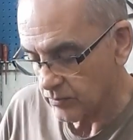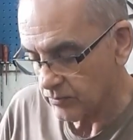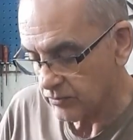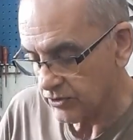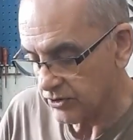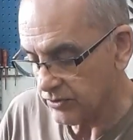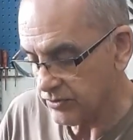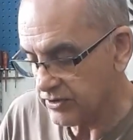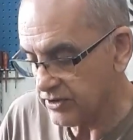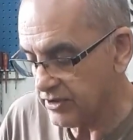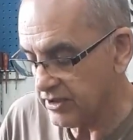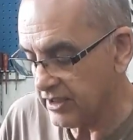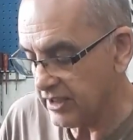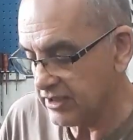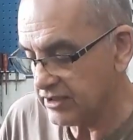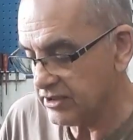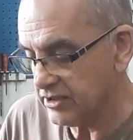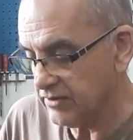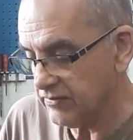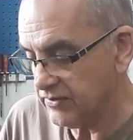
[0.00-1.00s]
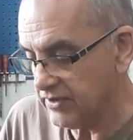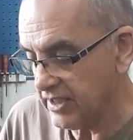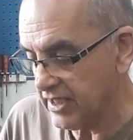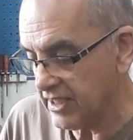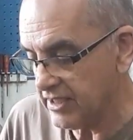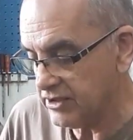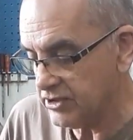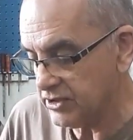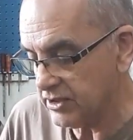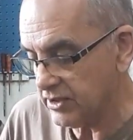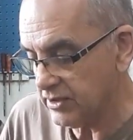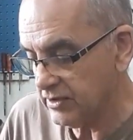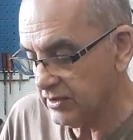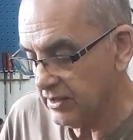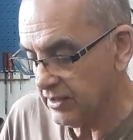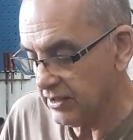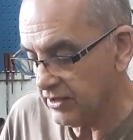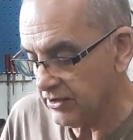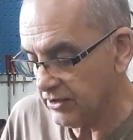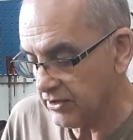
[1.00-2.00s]
due to the action of the engine
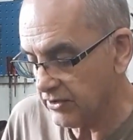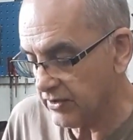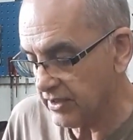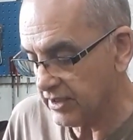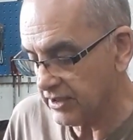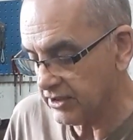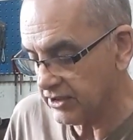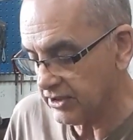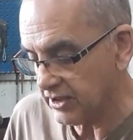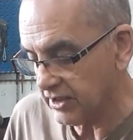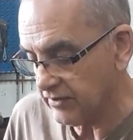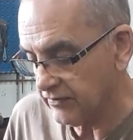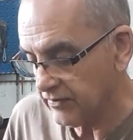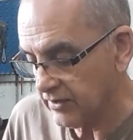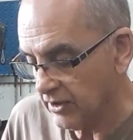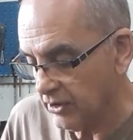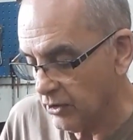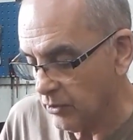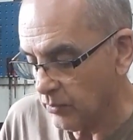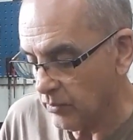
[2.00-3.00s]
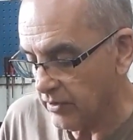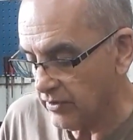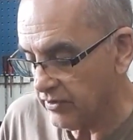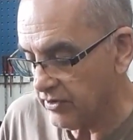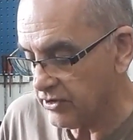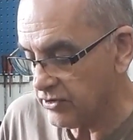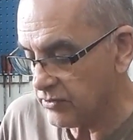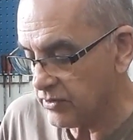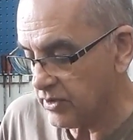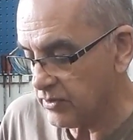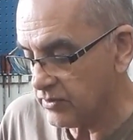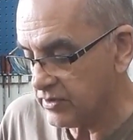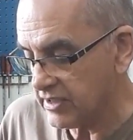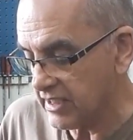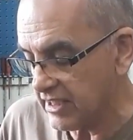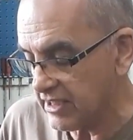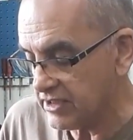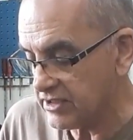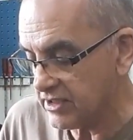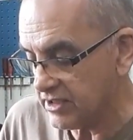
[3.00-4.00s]
and the crankshaft, when this
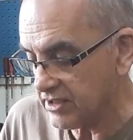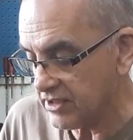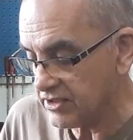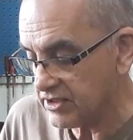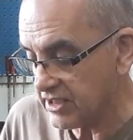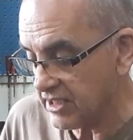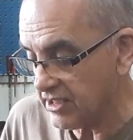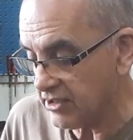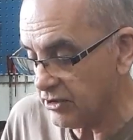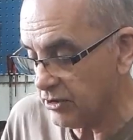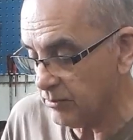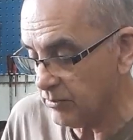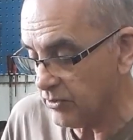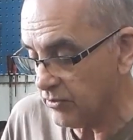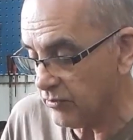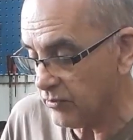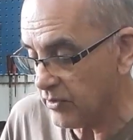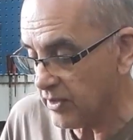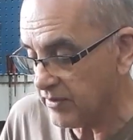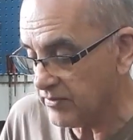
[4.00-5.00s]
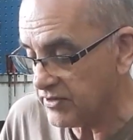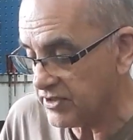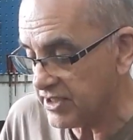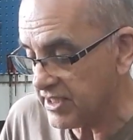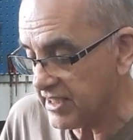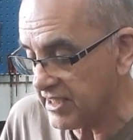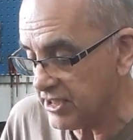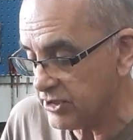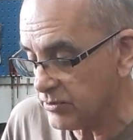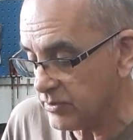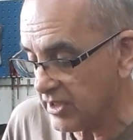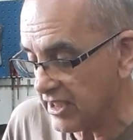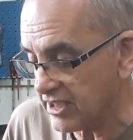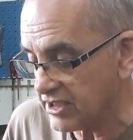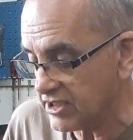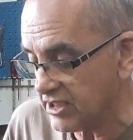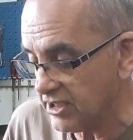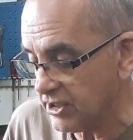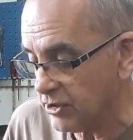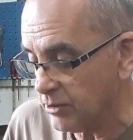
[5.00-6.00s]
rotates at a certain number of revs, these will
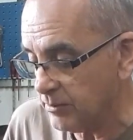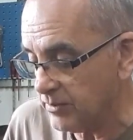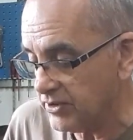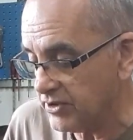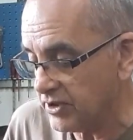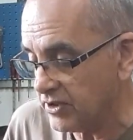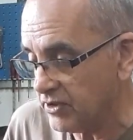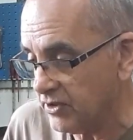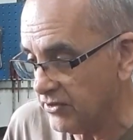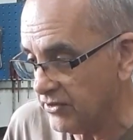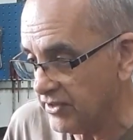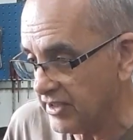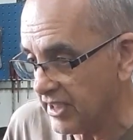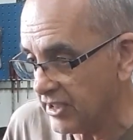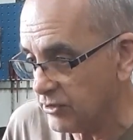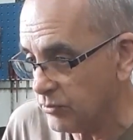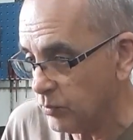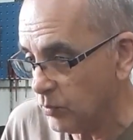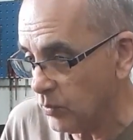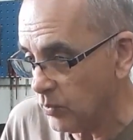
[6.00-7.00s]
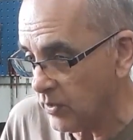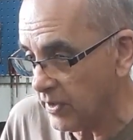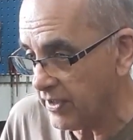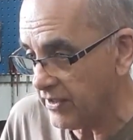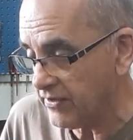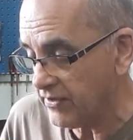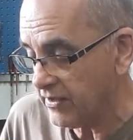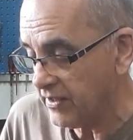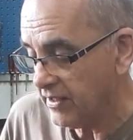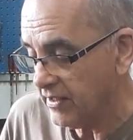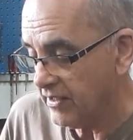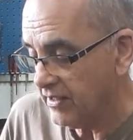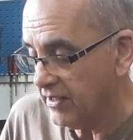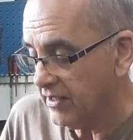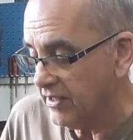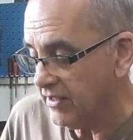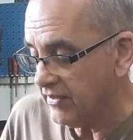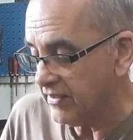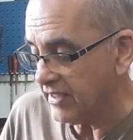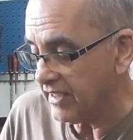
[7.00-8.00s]
actually come into contact with
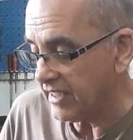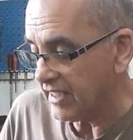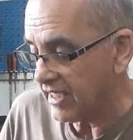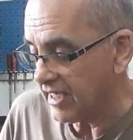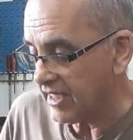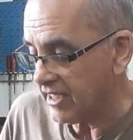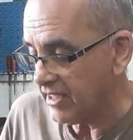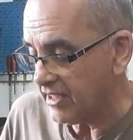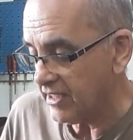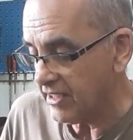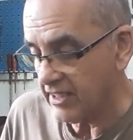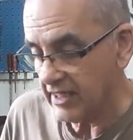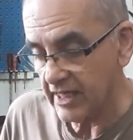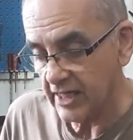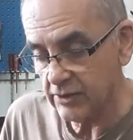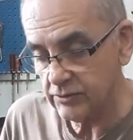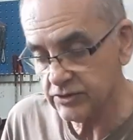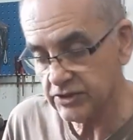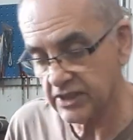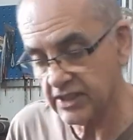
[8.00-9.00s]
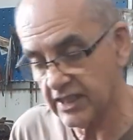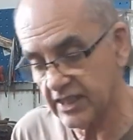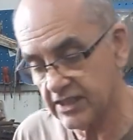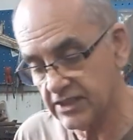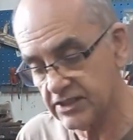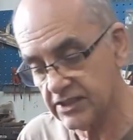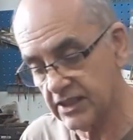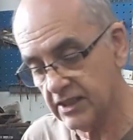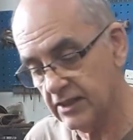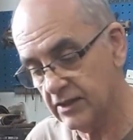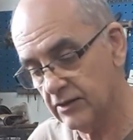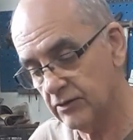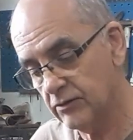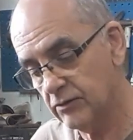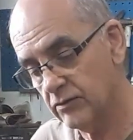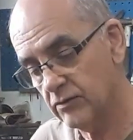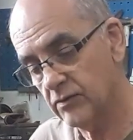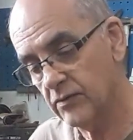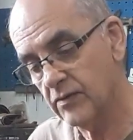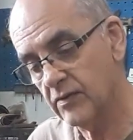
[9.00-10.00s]
the outer casing,
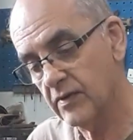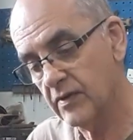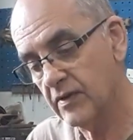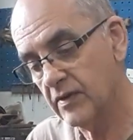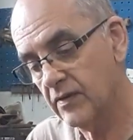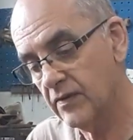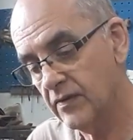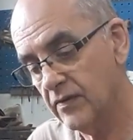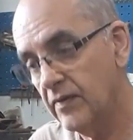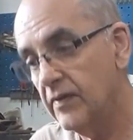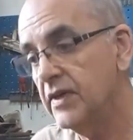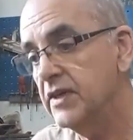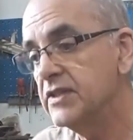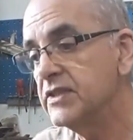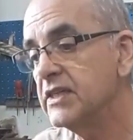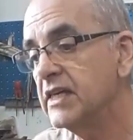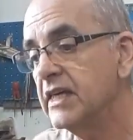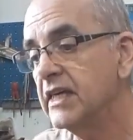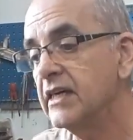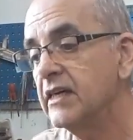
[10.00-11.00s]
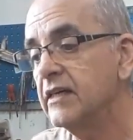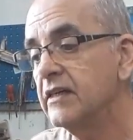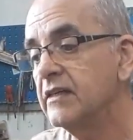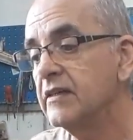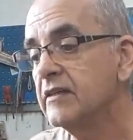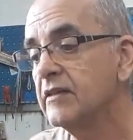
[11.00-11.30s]
this here,